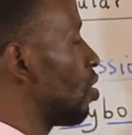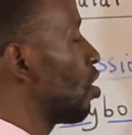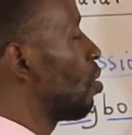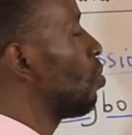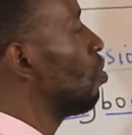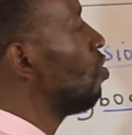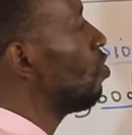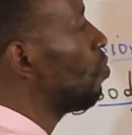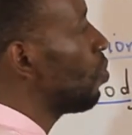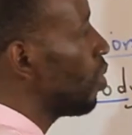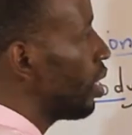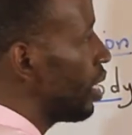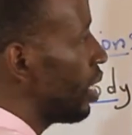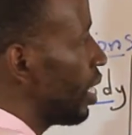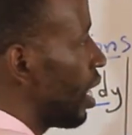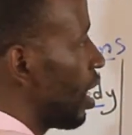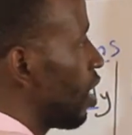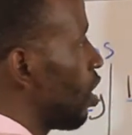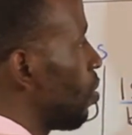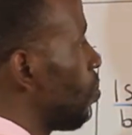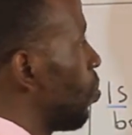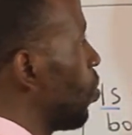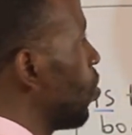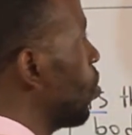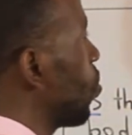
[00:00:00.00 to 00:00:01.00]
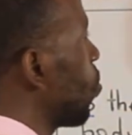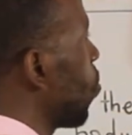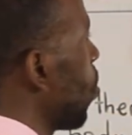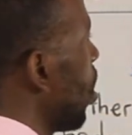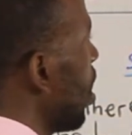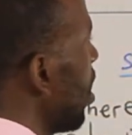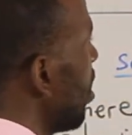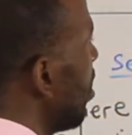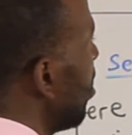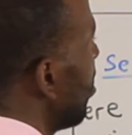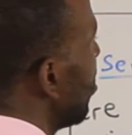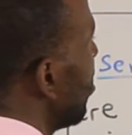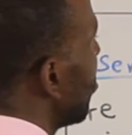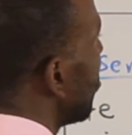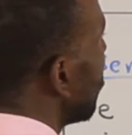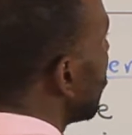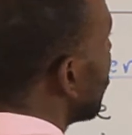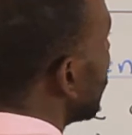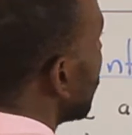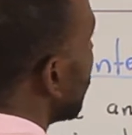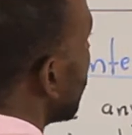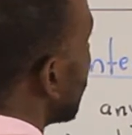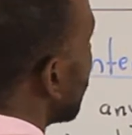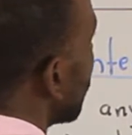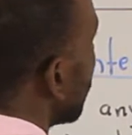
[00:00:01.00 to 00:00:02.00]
remove body and you put one, it is the